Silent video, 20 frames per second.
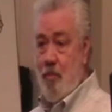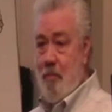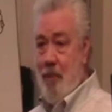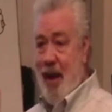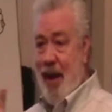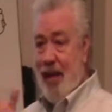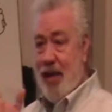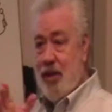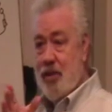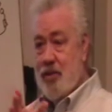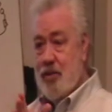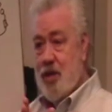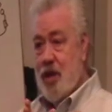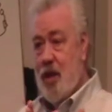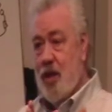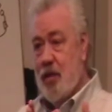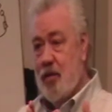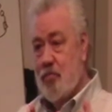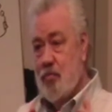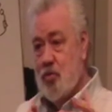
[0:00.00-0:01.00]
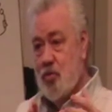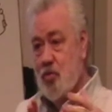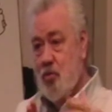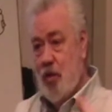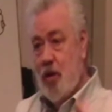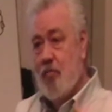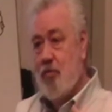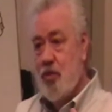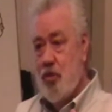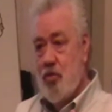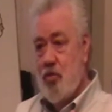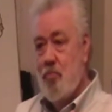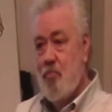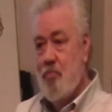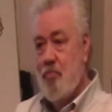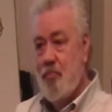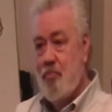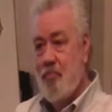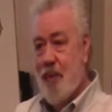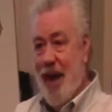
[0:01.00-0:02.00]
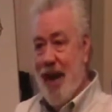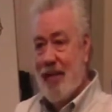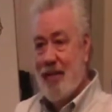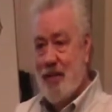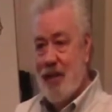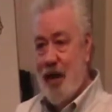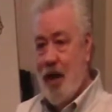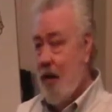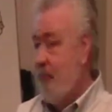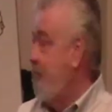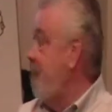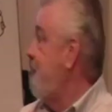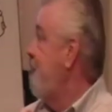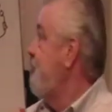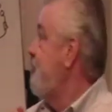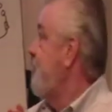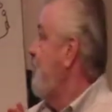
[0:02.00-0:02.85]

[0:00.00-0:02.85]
back in time to whenever you backed it up.